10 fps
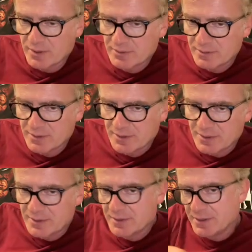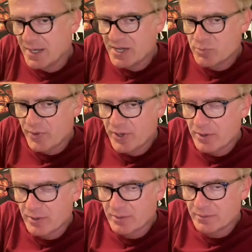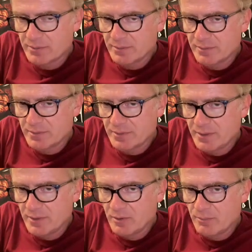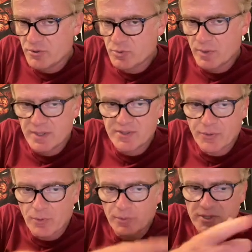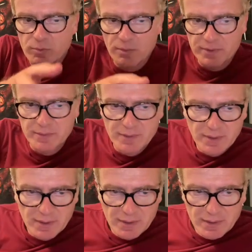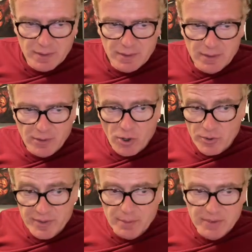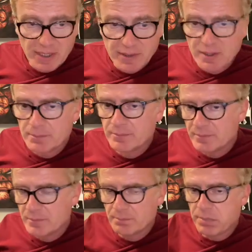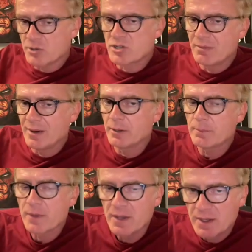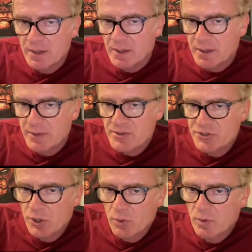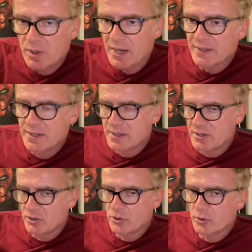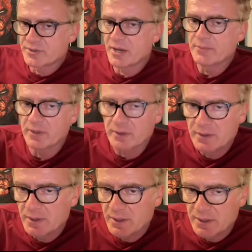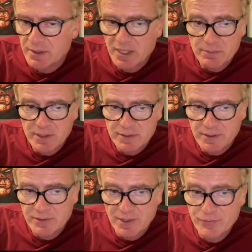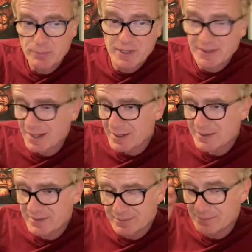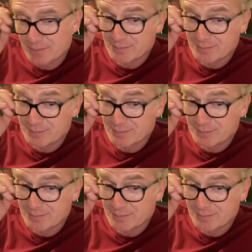there. As with here, Bruce Wayne's throwing these women, hurting them, kicking them, punching them out. There's no, I can't hit a girl type thing. Hey, man, if you're being attacked,